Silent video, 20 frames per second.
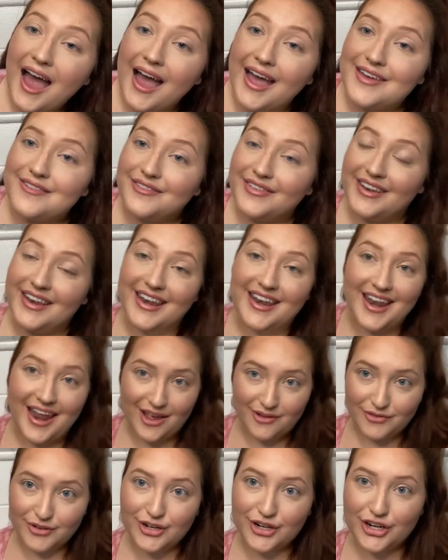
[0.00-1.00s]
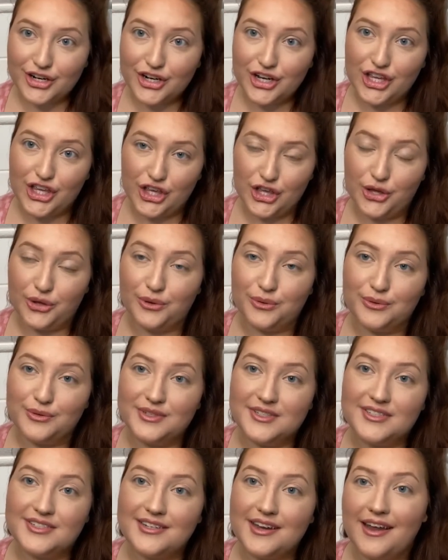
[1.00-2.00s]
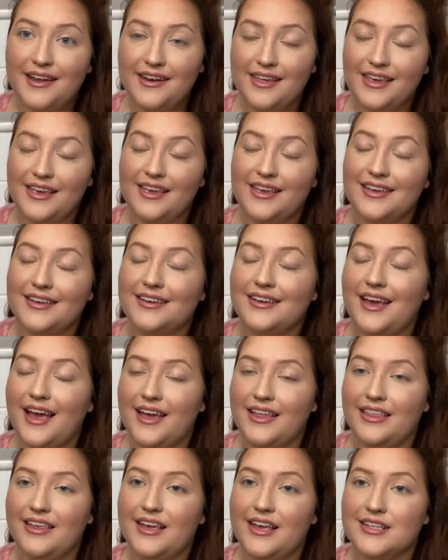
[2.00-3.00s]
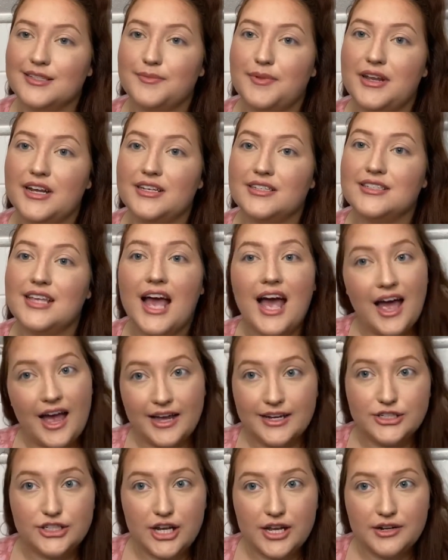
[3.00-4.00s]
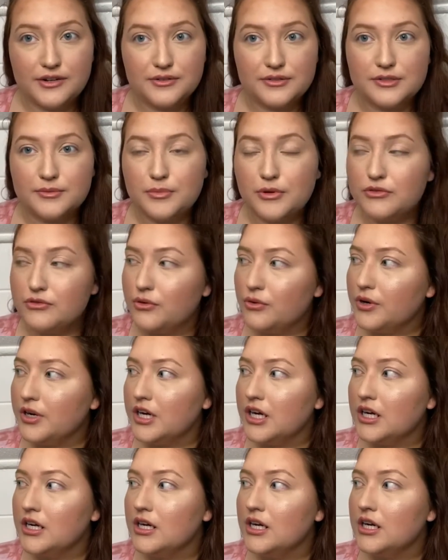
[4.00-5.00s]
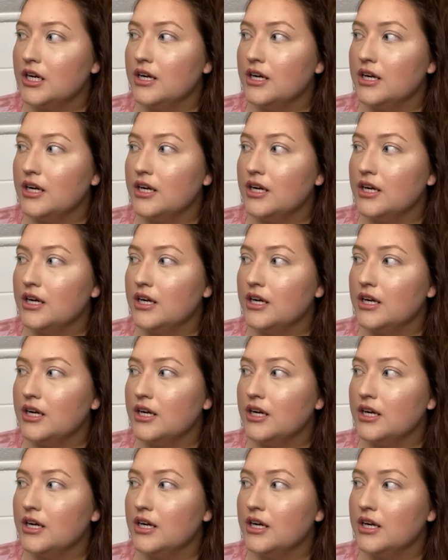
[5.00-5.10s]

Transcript: I've never used any Kylie Cosmetics eyeshadows before.